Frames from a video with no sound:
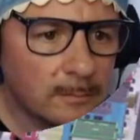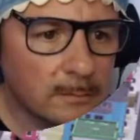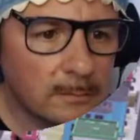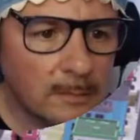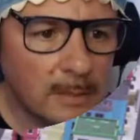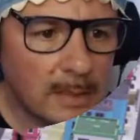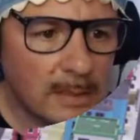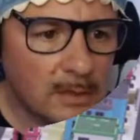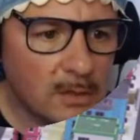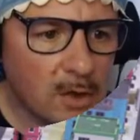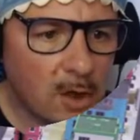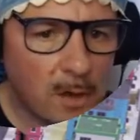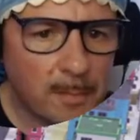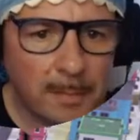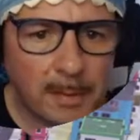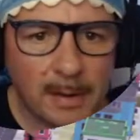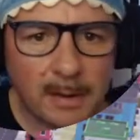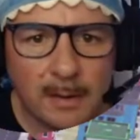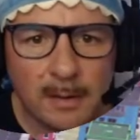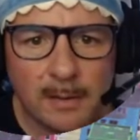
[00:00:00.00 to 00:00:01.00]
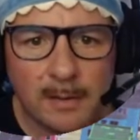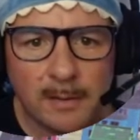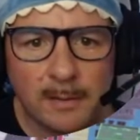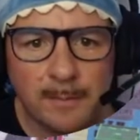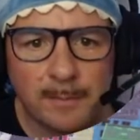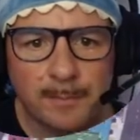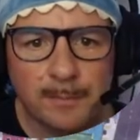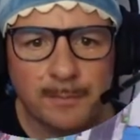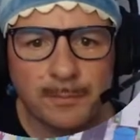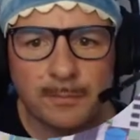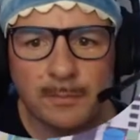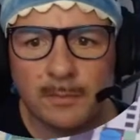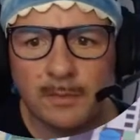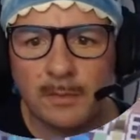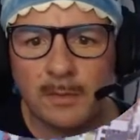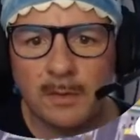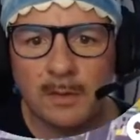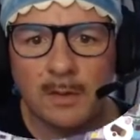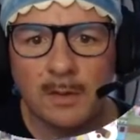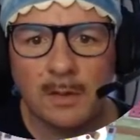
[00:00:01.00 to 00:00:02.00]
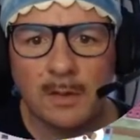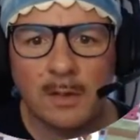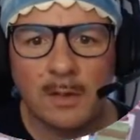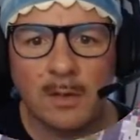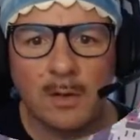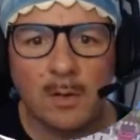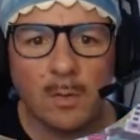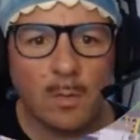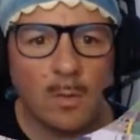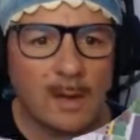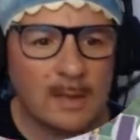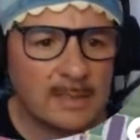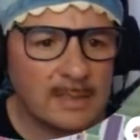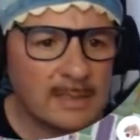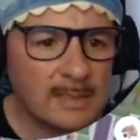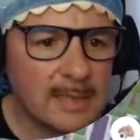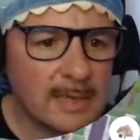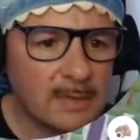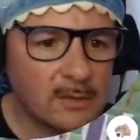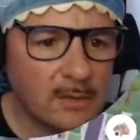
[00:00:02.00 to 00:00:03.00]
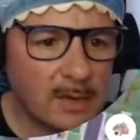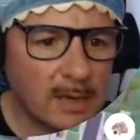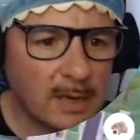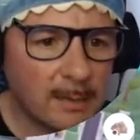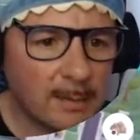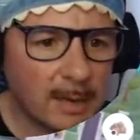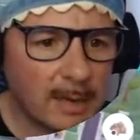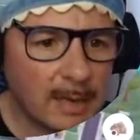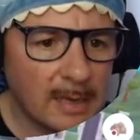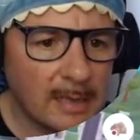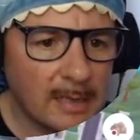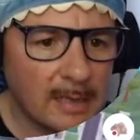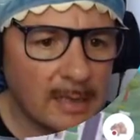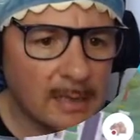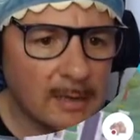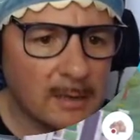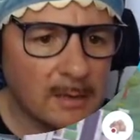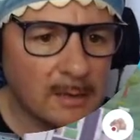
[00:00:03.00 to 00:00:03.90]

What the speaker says: That's copper. Why is the sand train coming out here?